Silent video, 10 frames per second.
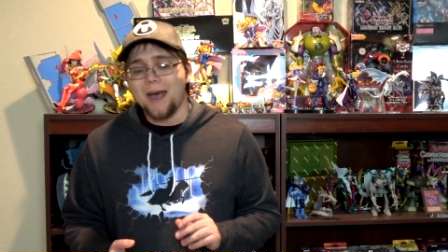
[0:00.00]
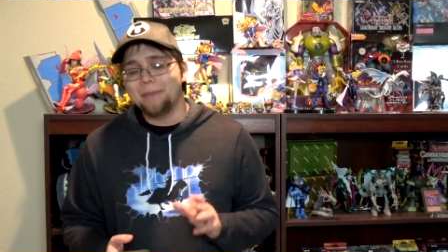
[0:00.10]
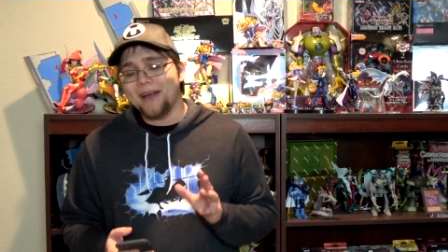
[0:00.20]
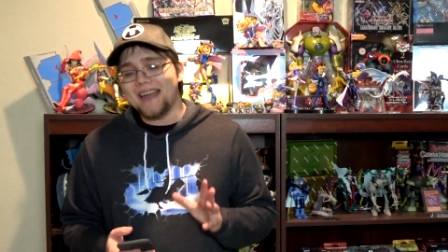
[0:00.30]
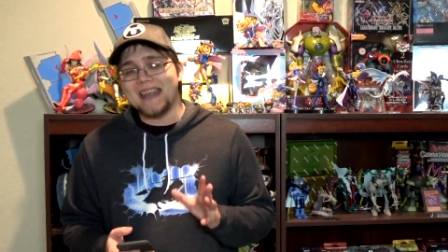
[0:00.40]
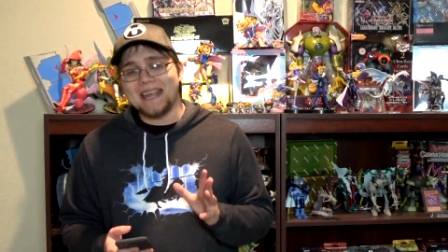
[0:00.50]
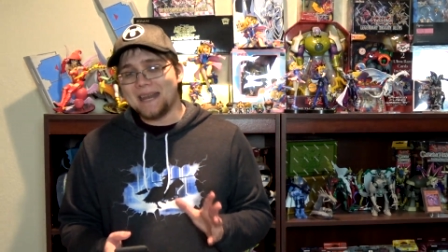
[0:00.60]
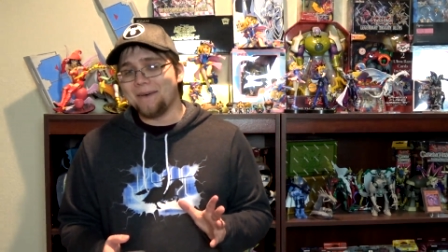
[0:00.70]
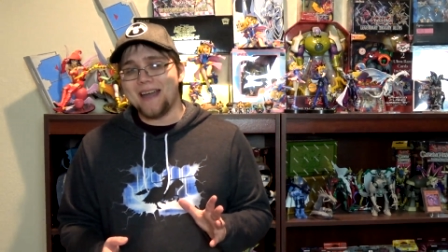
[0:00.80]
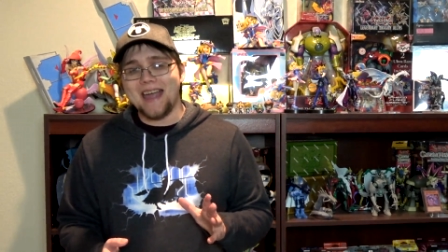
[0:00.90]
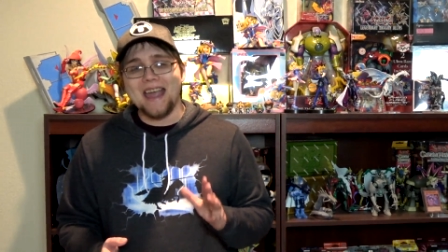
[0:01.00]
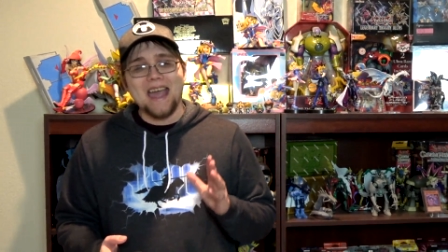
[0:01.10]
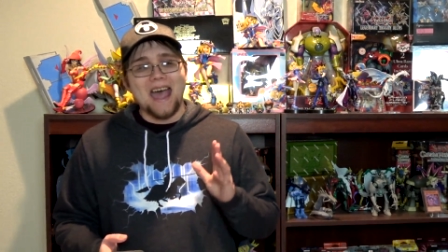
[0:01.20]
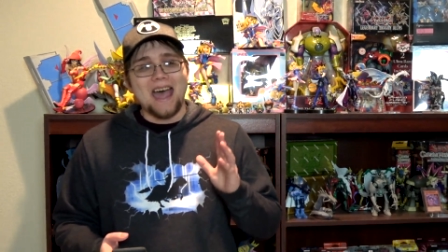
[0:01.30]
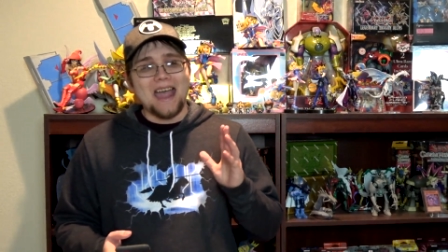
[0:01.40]
But anyway,
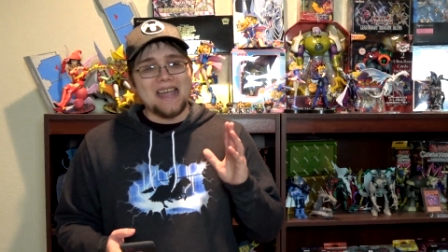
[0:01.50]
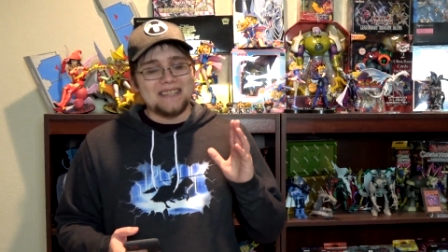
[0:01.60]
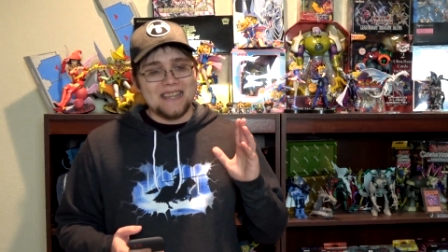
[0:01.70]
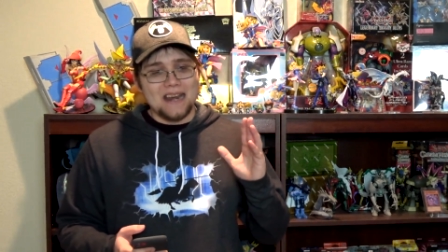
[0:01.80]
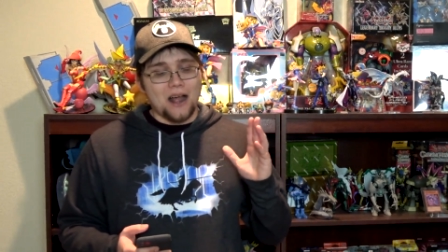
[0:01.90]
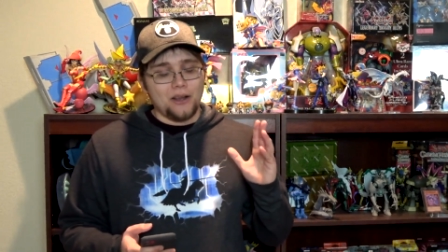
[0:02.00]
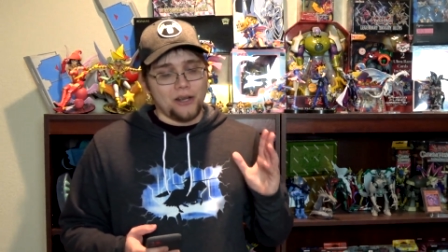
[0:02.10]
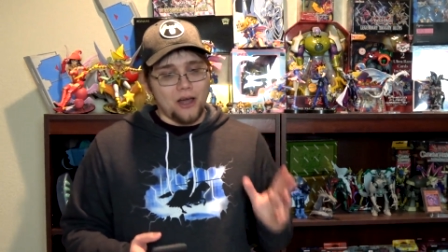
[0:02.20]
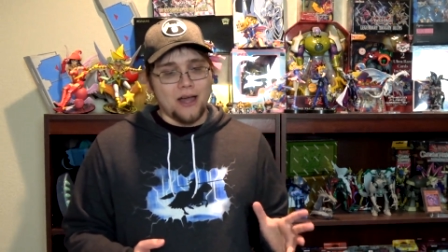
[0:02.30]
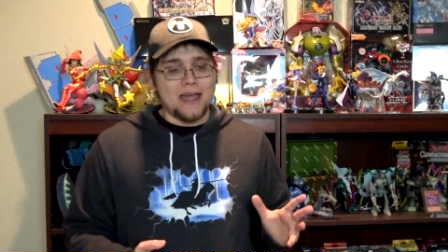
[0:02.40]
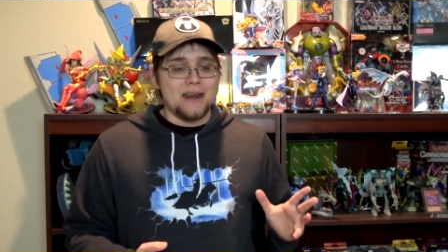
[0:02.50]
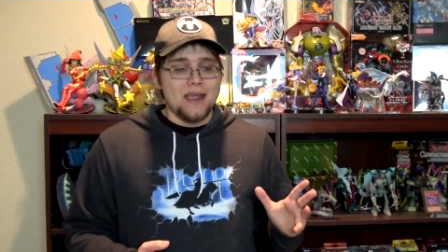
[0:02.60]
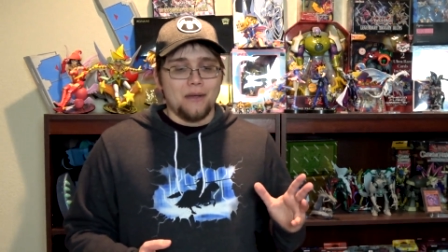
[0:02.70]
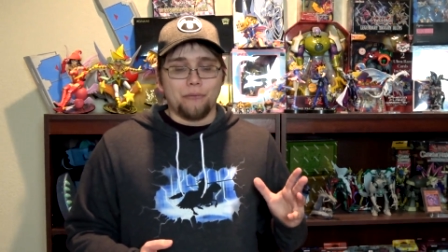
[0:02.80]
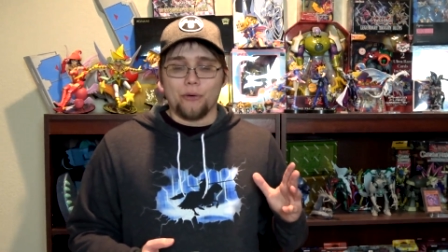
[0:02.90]
it did a lot
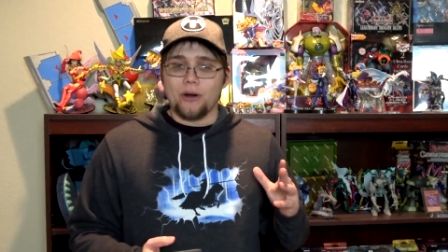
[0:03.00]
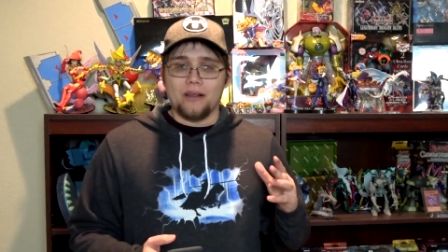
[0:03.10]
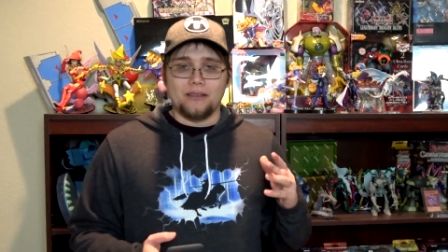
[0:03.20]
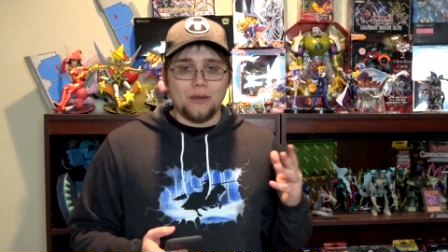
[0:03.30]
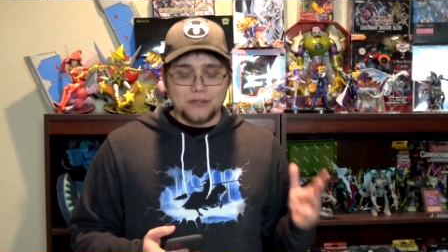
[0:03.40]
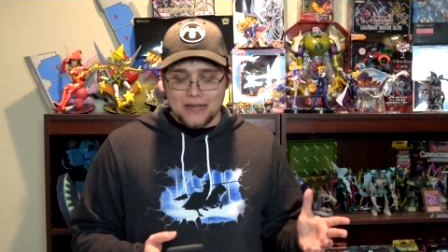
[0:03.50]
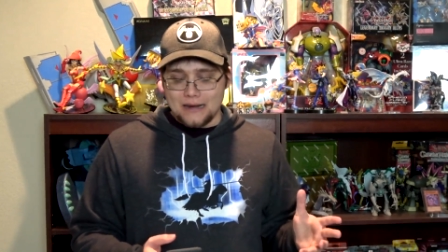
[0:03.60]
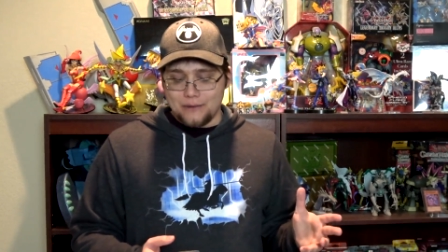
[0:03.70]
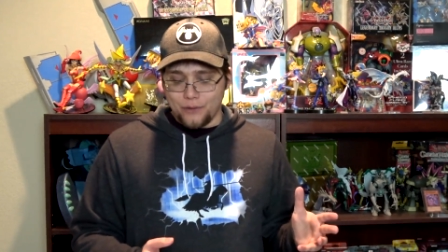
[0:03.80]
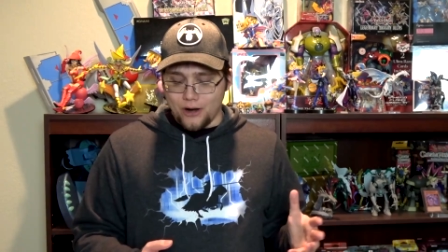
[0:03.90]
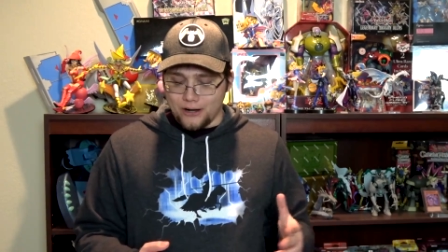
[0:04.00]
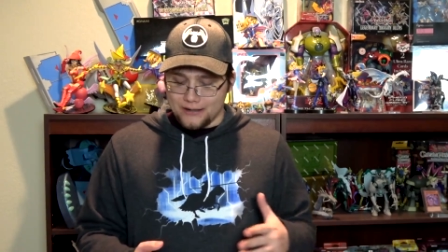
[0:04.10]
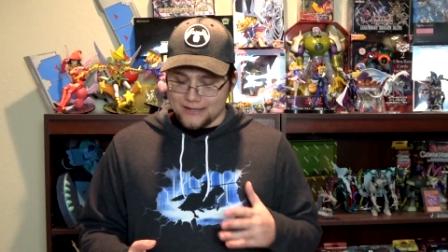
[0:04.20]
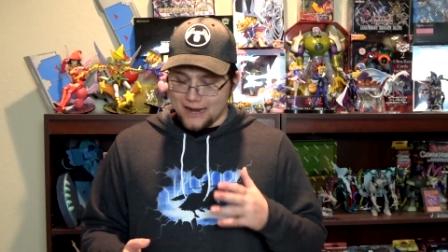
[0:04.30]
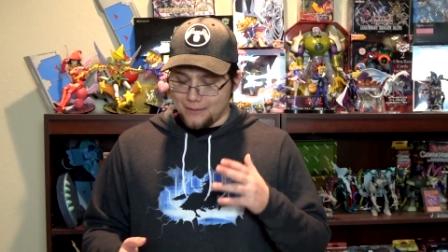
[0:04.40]
for those kind of different
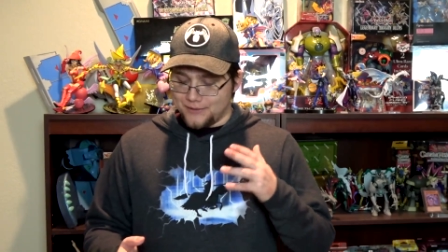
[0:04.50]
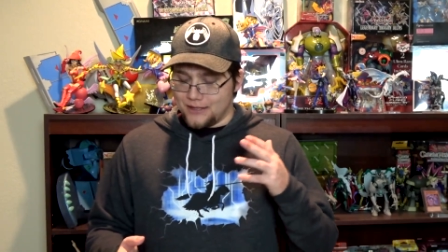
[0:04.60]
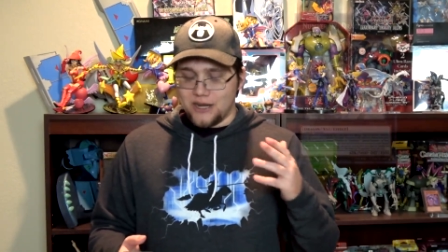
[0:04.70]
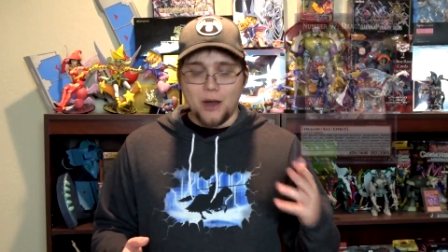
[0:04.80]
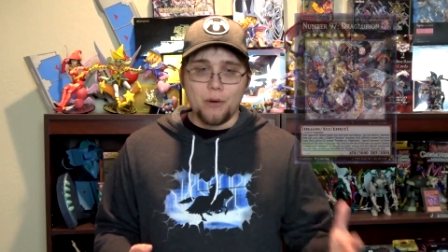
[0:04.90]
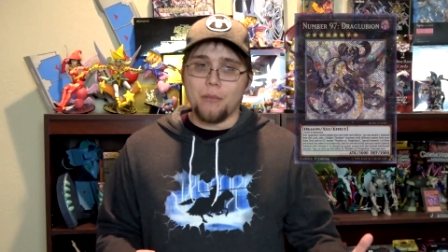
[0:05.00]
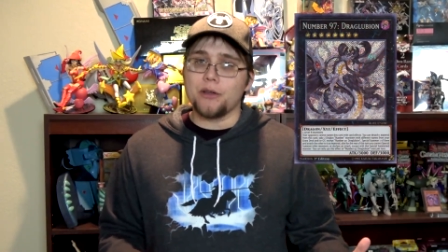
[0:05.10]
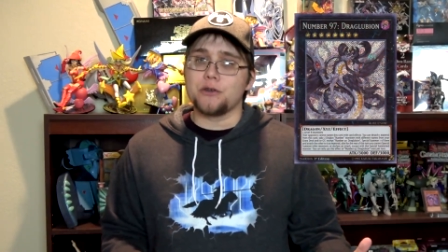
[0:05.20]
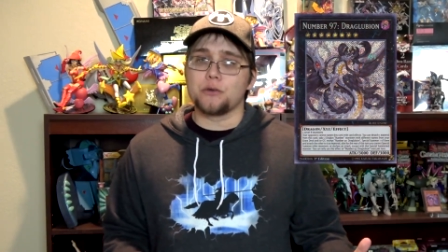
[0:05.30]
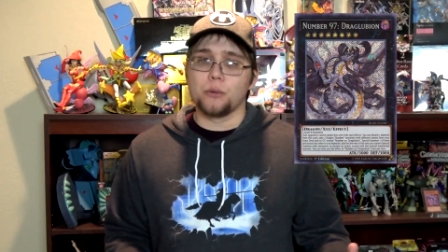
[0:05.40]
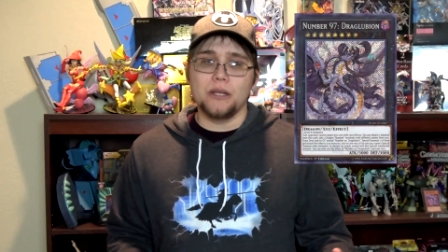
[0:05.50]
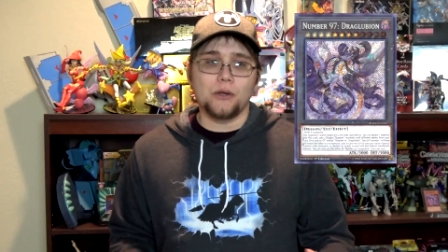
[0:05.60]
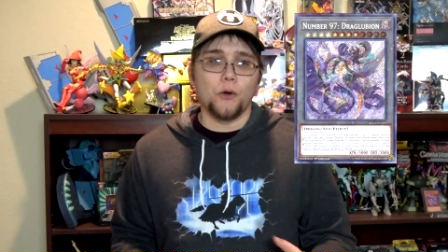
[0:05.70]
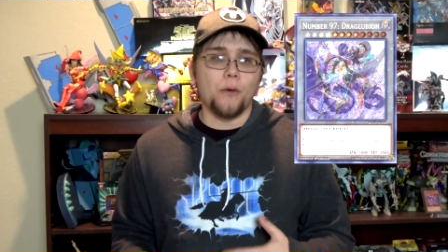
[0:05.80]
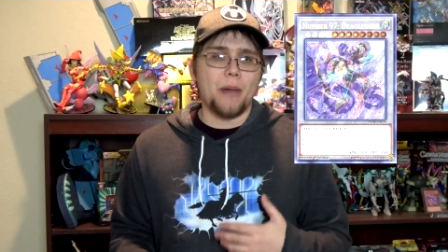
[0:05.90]
archetypes. The number monsters were
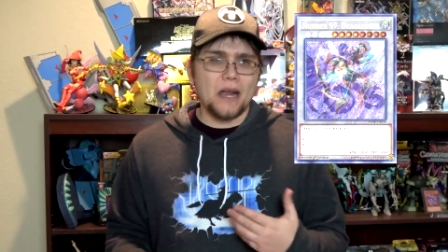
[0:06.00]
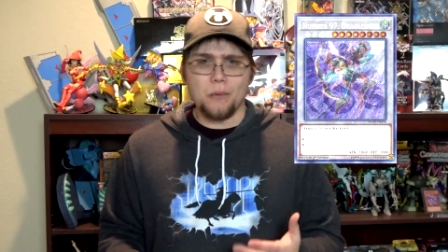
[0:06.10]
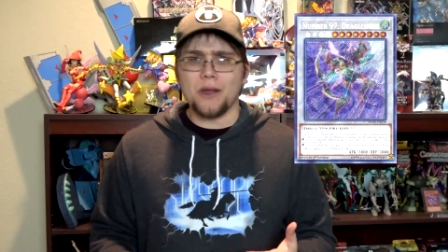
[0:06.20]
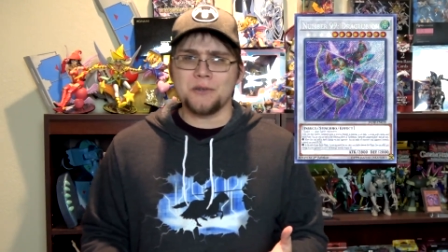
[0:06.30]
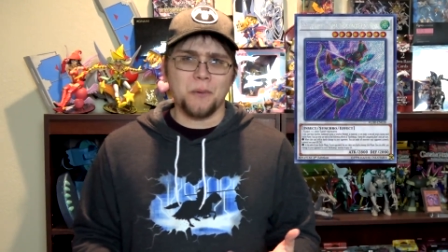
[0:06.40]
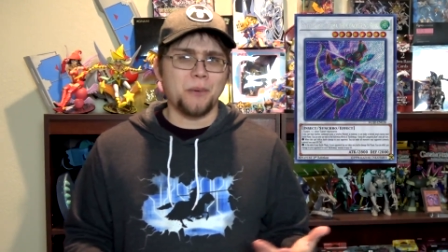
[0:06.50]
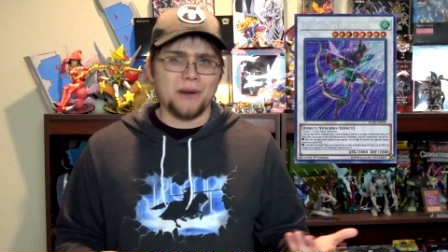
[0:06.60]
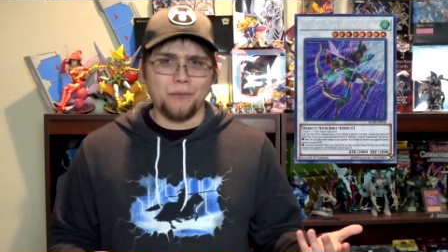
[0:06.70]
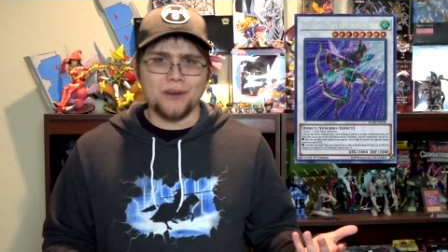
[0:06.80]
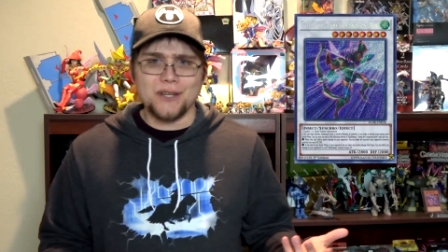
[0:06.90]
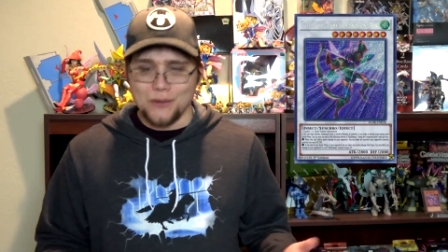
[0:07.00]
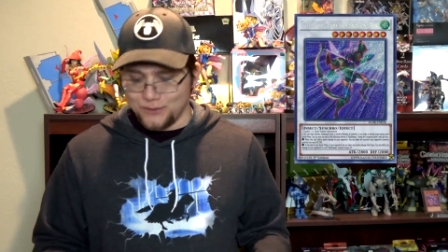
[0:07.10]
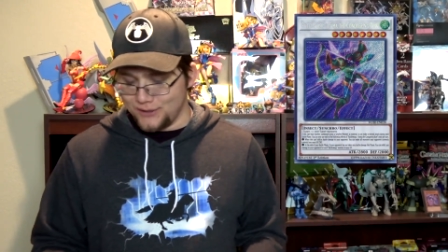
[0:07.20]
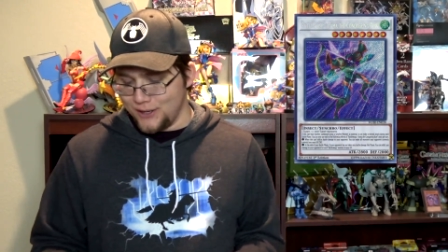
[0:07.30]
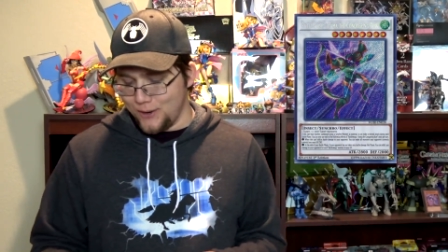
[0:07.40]
really cool. Battle Wasps were pretty fun to
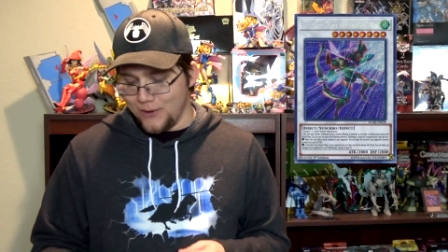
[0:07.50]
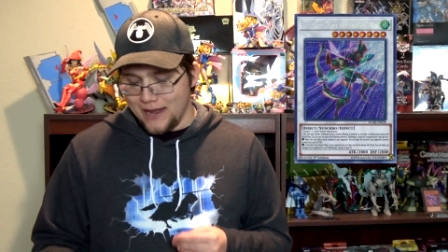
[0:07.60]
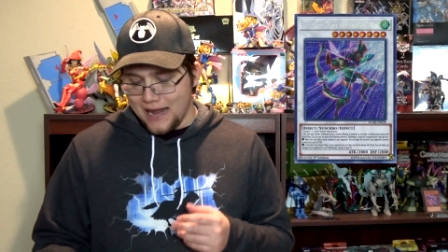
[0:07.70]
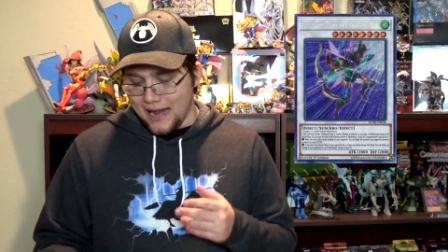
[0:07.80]
use too.